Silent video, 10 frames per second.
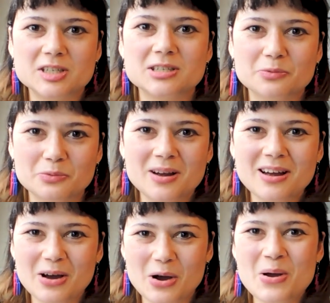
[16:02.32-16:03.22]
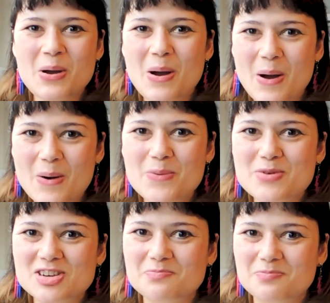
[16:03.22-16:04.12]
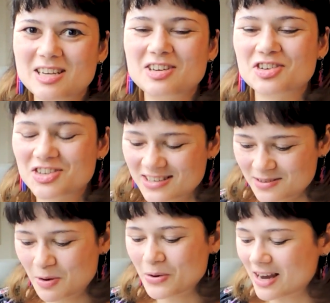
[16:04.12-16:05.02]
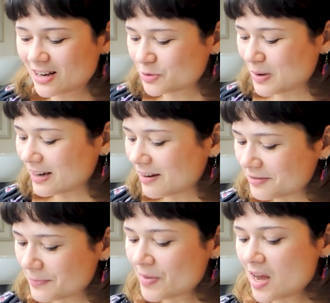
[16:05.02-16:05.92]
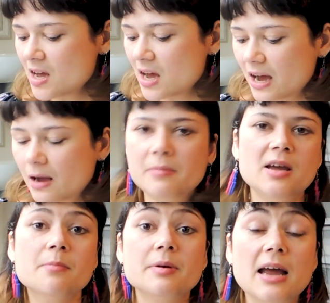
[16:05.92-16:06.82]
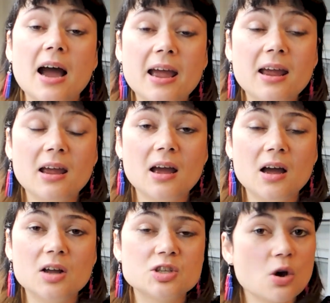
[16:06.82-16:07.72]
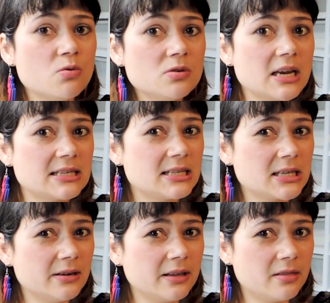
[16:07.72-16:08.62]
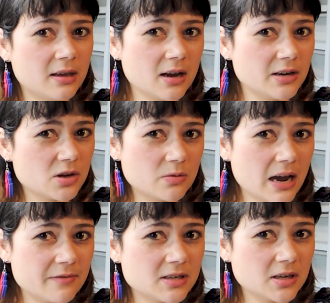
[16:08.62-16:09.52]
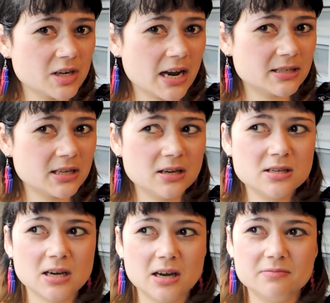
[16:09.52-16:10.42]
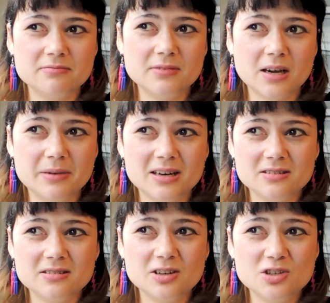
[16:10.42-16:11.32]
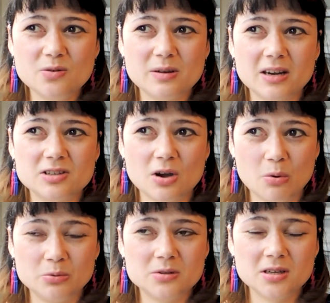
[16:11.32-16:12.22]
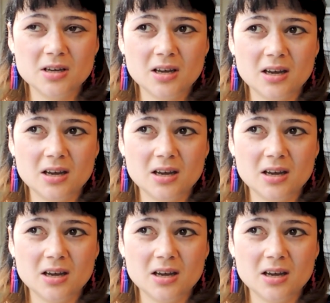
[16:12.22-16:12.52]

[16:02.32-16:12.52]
which on which teachers spoke English well enough. But I don't necessarily think I don't have a Dutch accent. I do and I don't.